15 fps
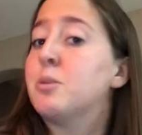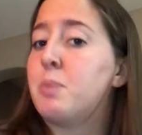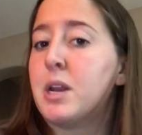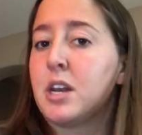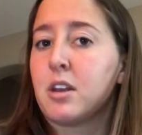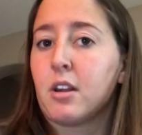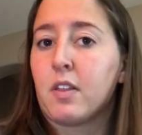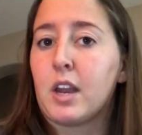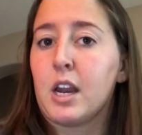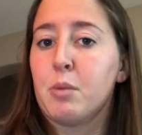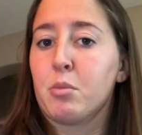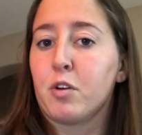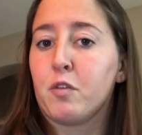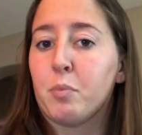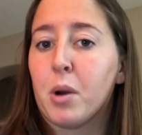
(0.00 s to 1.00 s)
depending on the
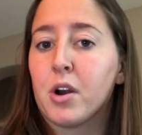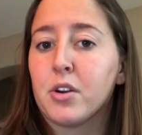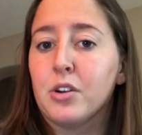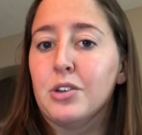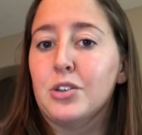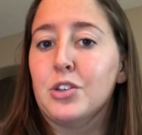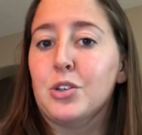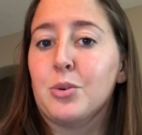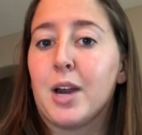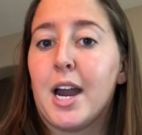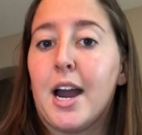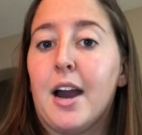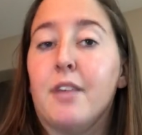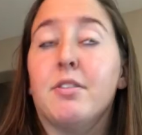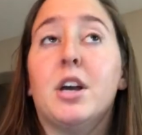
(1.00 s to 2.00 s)
number of partners you
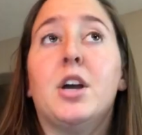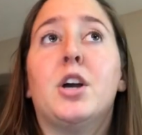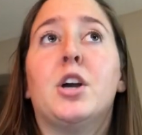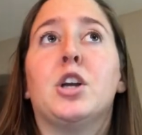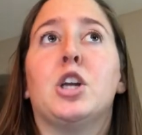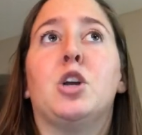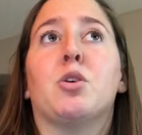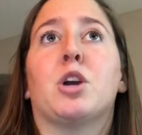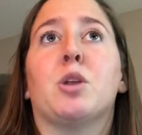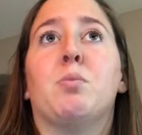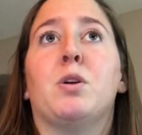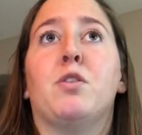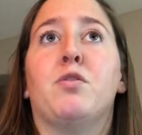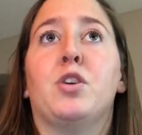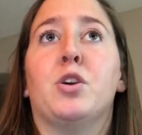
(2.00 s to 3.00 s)
have, you could
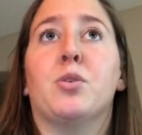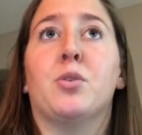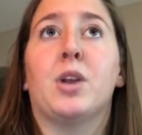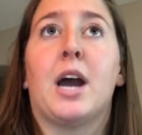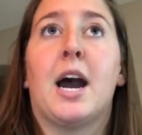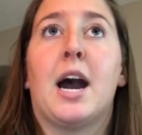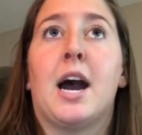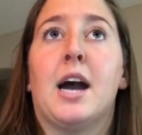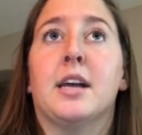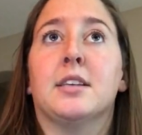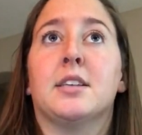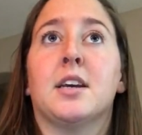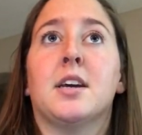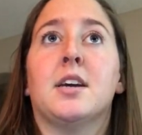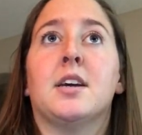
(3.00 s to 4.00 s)
be viewed
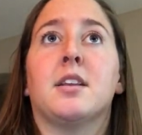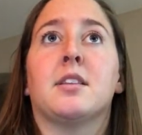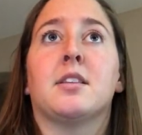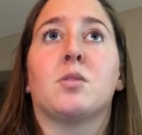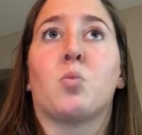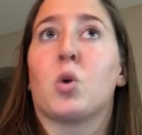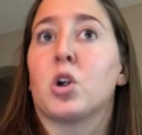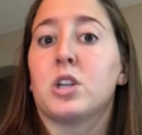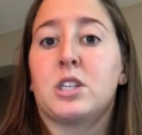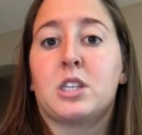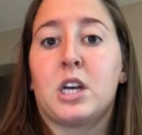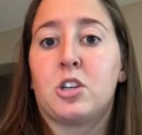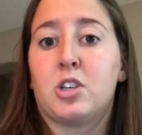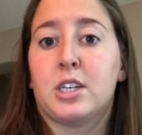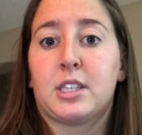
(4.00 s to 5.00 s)
as words
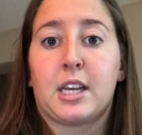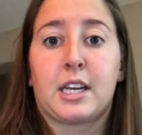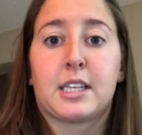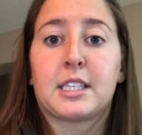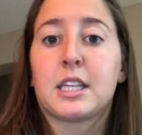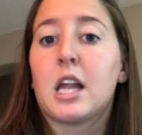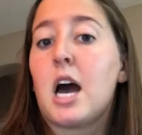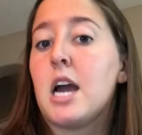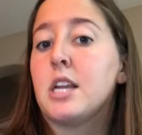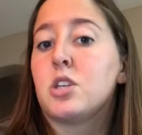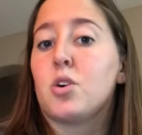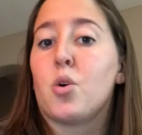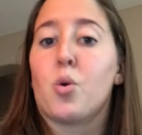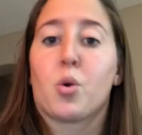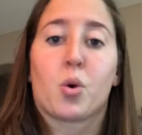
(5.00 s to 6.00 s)
such as like
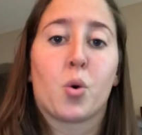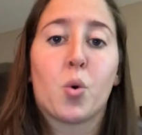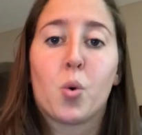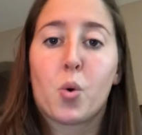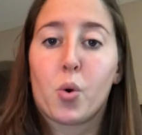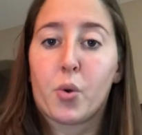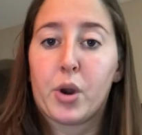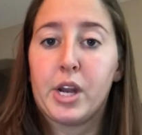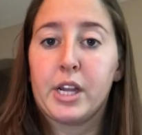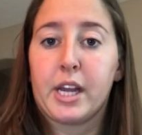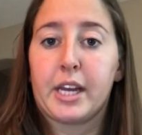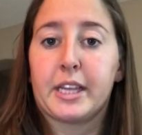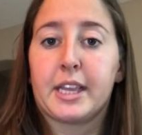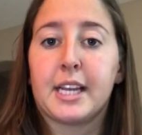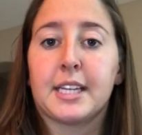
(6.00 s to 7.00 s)
slut or whore and
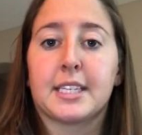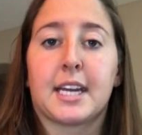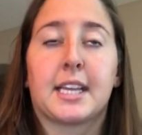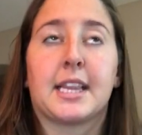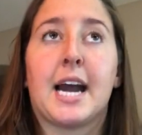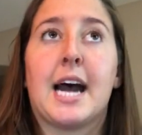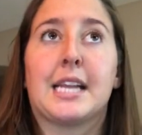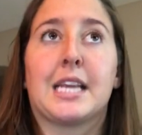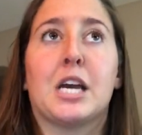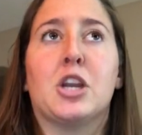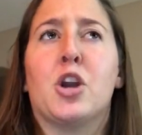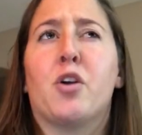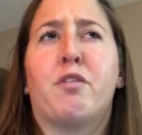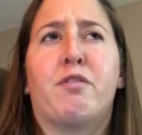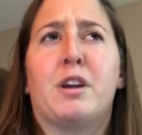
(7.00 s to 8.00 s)
like things like that, that
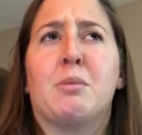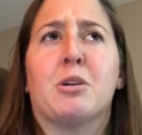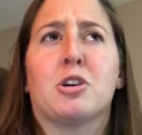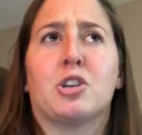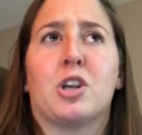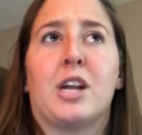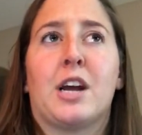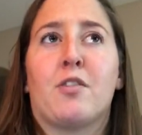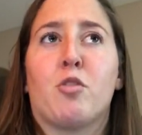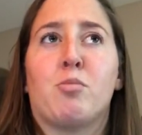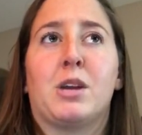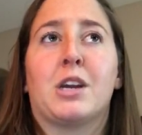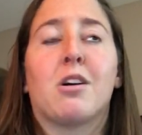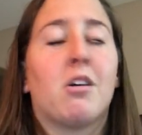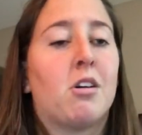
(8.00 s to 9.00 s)
no female should ever
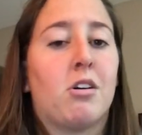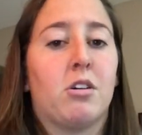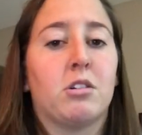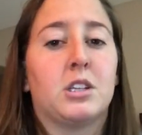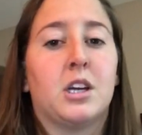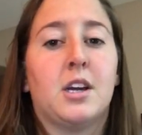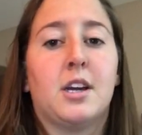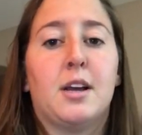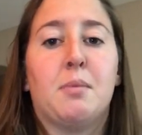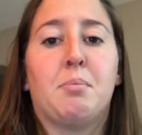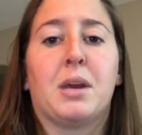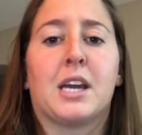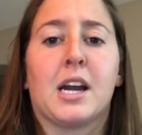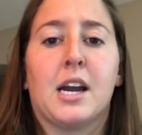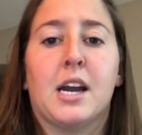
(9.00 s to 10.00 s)
be called
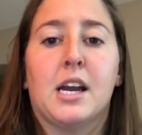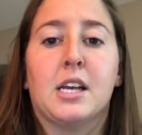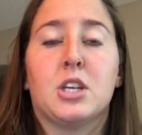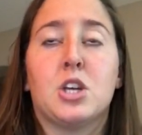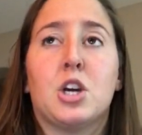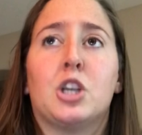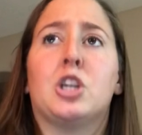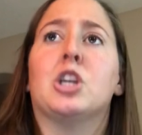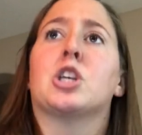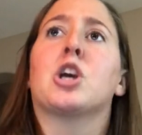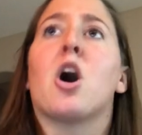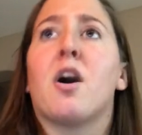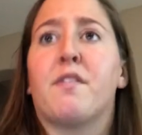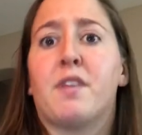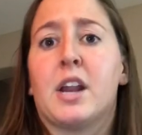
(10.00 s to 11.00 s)
because she's
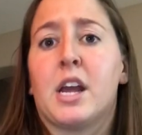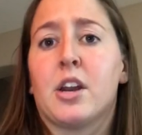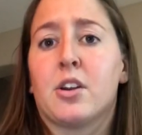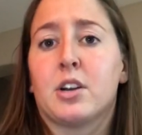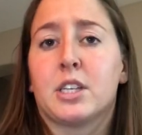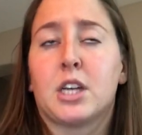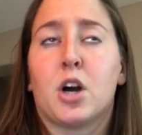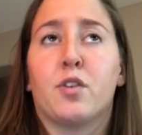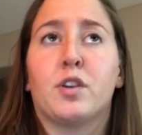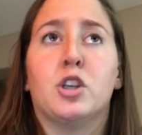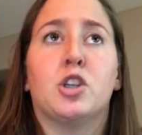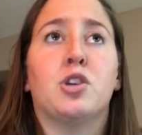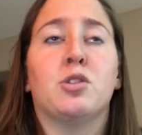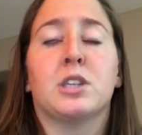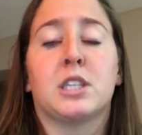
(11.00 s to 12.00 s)
confident in herself and
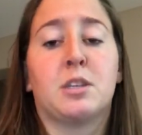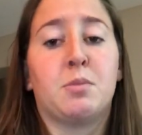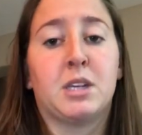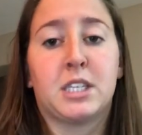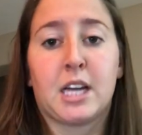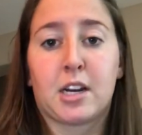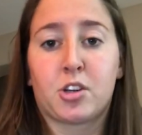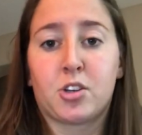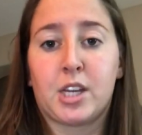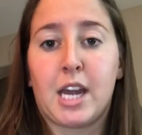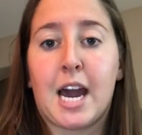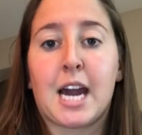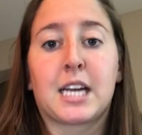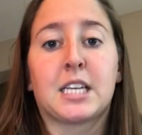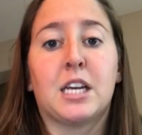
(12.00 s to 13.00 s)
chooses to be sexually
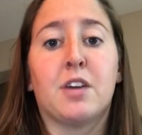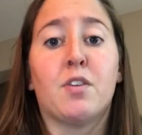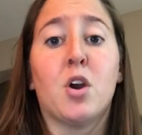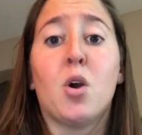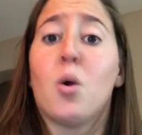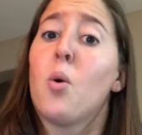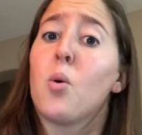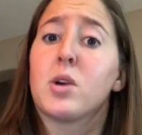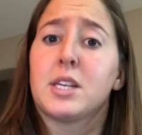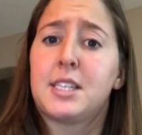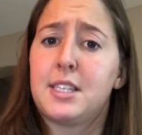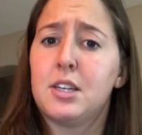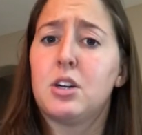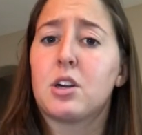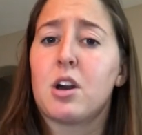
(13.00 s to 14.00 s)
active, or
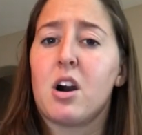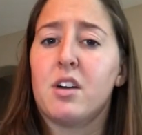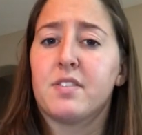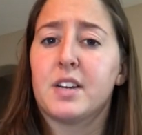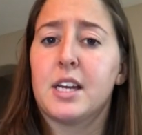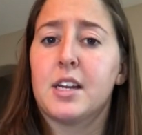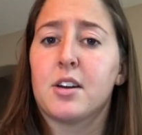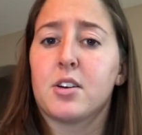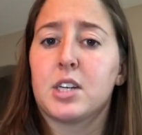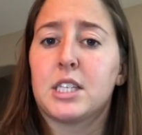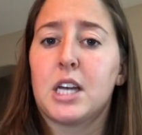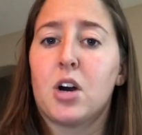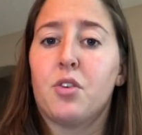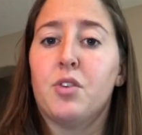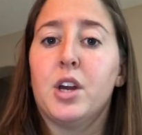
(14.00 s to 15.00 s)
still confident in
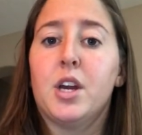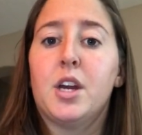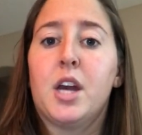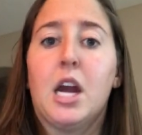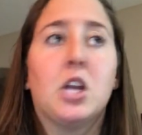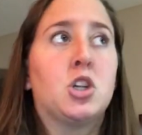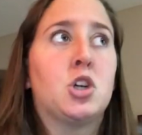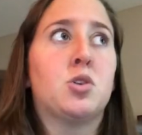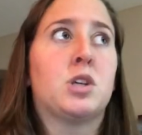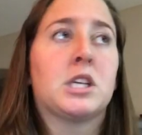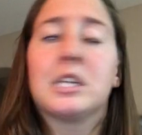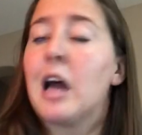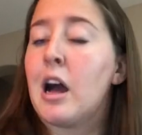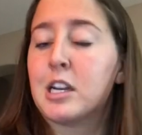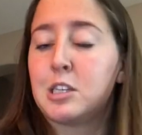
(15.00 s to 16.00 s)
herself and chooses
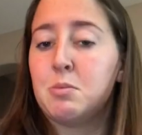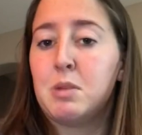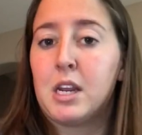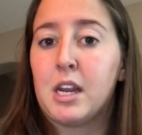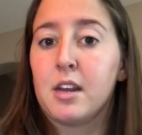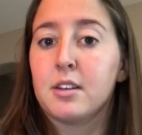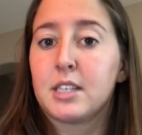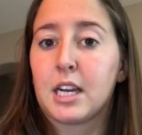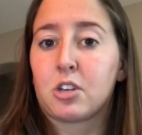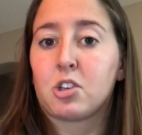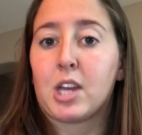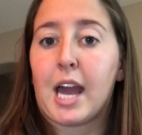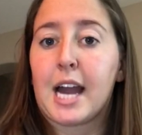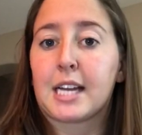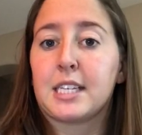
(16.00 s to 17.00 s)
not to be
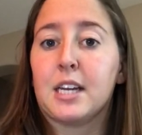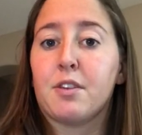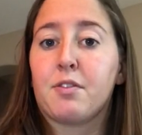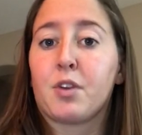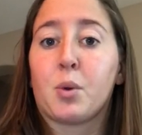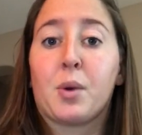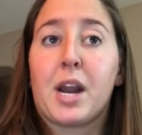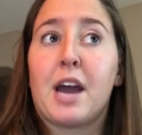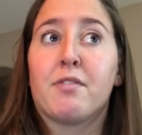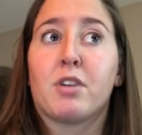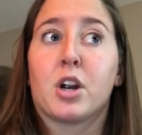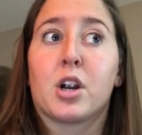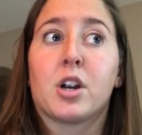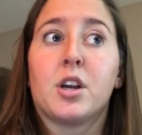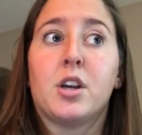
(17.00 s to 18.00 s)
sexually active for
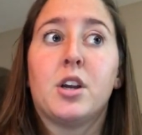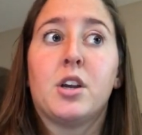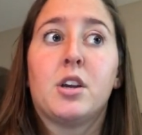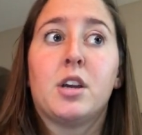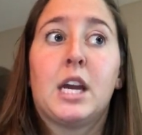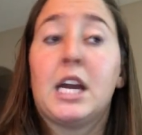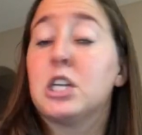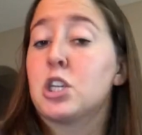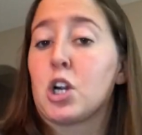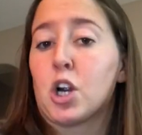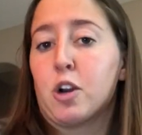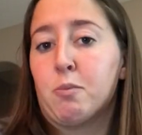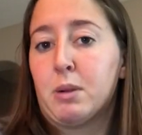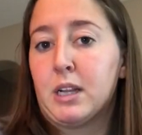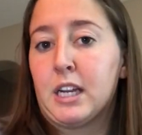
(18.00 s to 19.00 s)
whatever his or
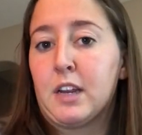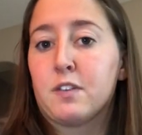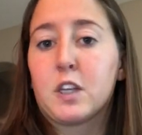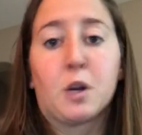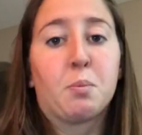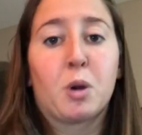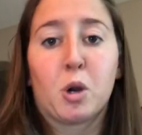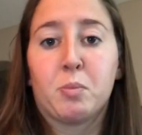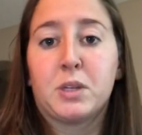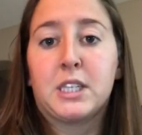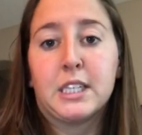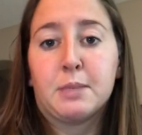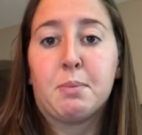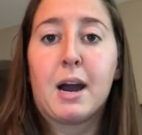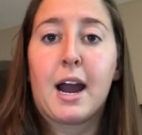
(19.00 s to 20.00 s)
her beliefs or
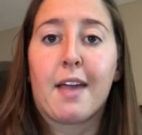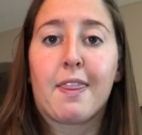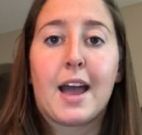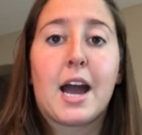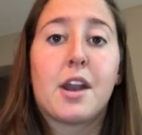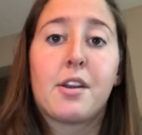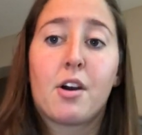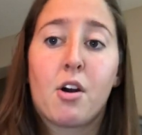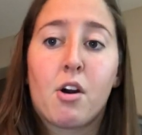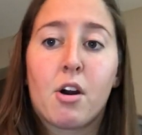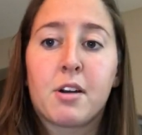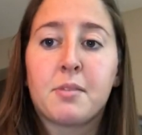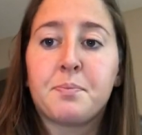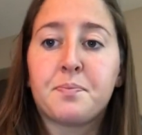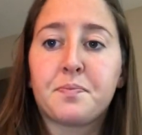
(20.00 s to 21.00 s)
purposes behind that
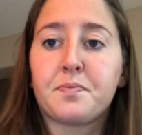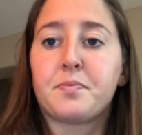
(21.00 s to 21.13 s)
are.